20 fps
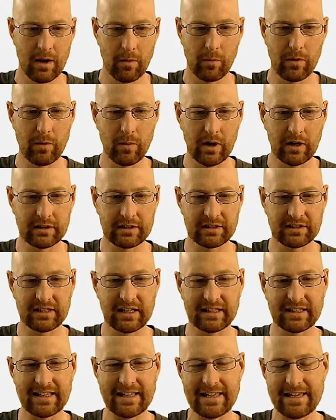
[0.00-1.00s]
We want to
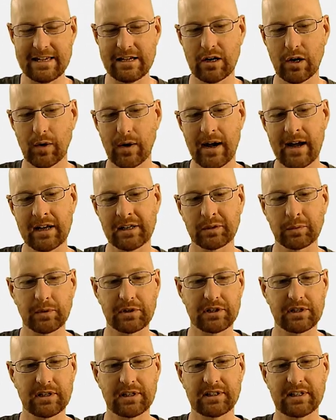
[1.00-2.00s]
set the EOS,
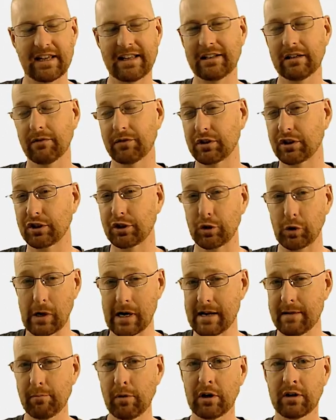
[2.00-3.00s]
which is end of
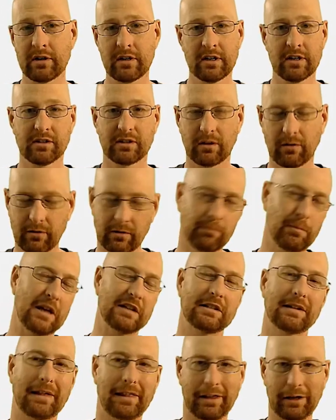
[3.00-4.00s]
stream. So
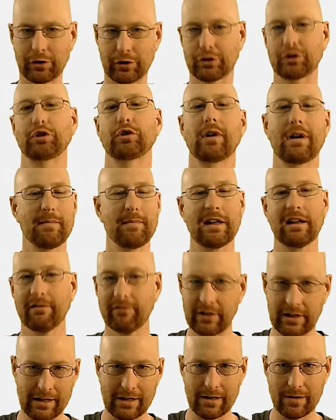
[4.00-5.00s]
basically you're streaming a
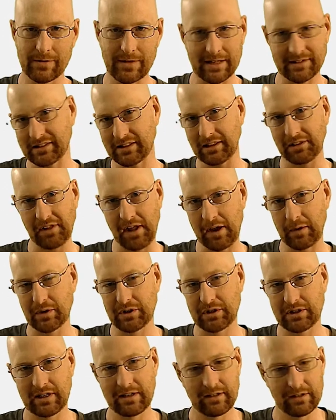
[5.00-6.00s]
video, that's the
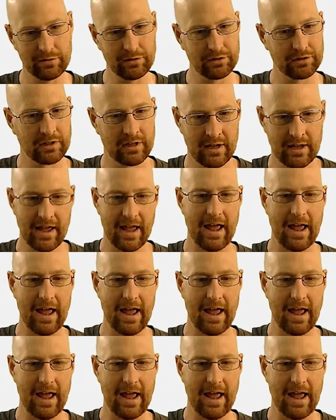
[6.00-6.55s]
language they use.